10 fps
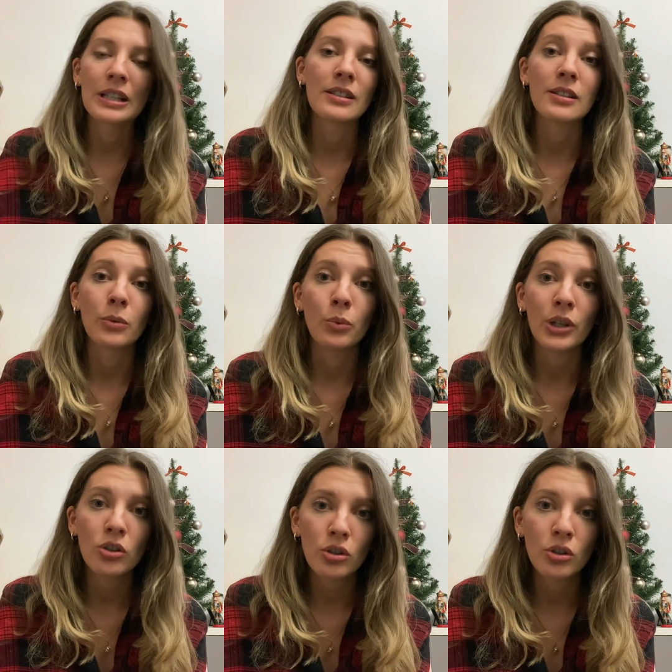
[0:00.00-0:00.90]
It's the
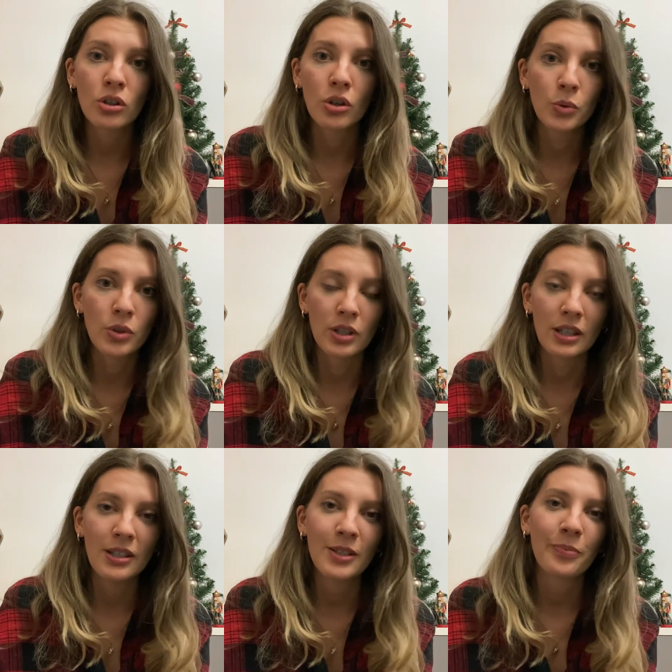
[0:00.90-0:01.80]
winter
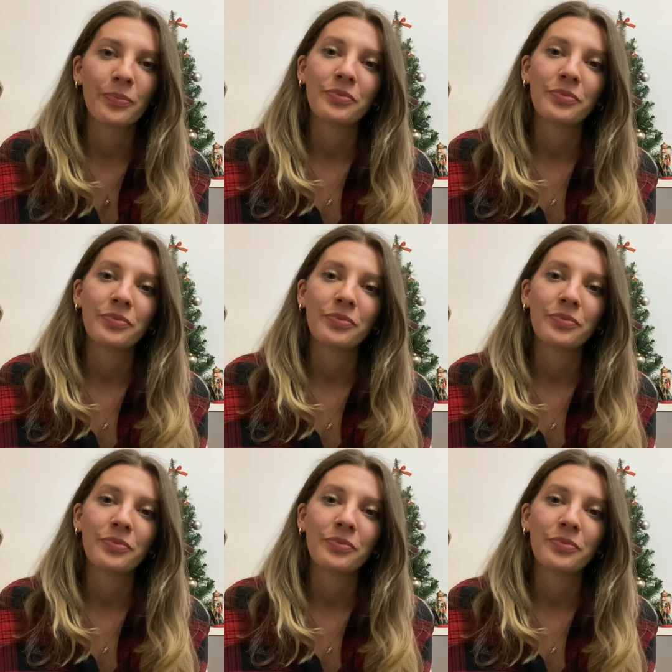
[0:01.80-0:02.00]
solstice,